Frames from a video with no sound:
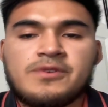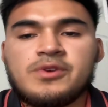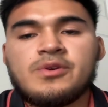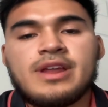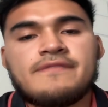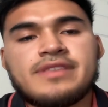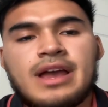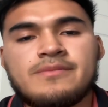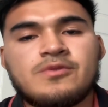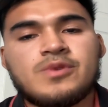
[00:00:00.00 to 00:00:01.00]
You don't have
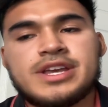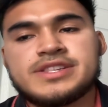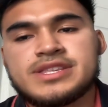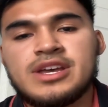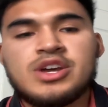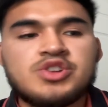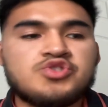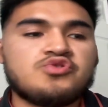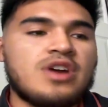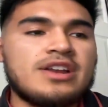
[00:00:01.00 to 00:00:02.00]
time to waste
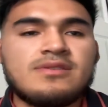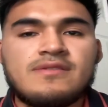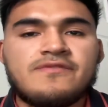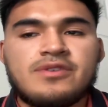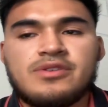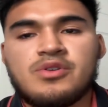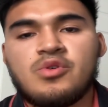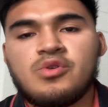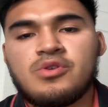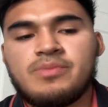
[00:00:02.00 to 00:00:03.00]
trying to look for another
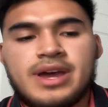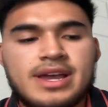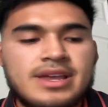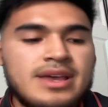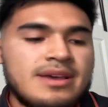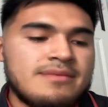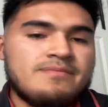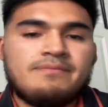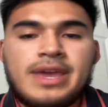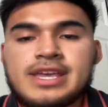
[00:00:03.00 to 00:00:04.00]
quarterback,
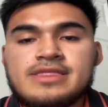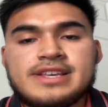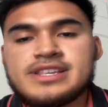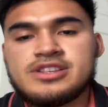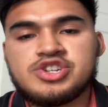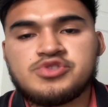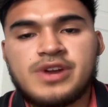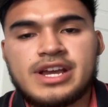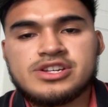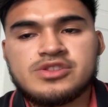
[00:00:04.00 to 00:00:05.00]
making this a
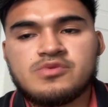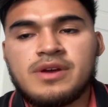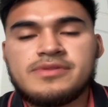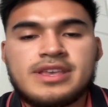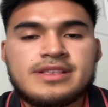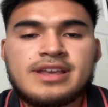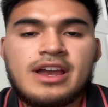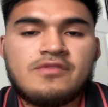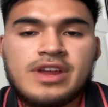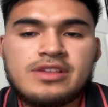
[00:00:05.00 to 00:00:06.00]
distraction throughout the
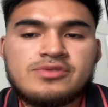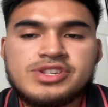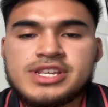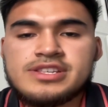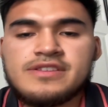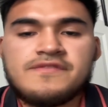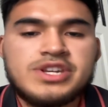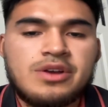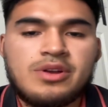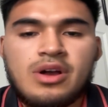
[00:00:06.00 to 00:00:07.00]
entire regular season if
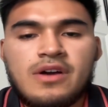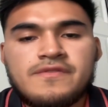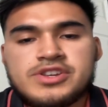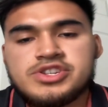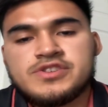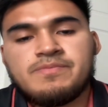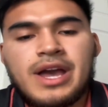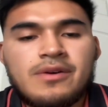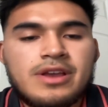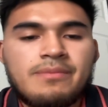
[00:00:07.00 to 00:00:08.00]
Jared Goff is just
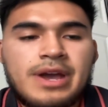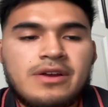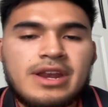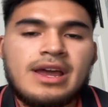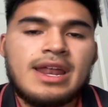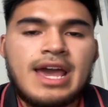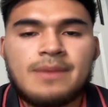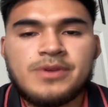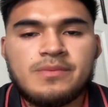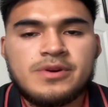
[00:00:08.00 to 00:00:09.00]
pouting about it, not
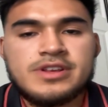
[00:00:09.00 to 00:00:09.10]
happy about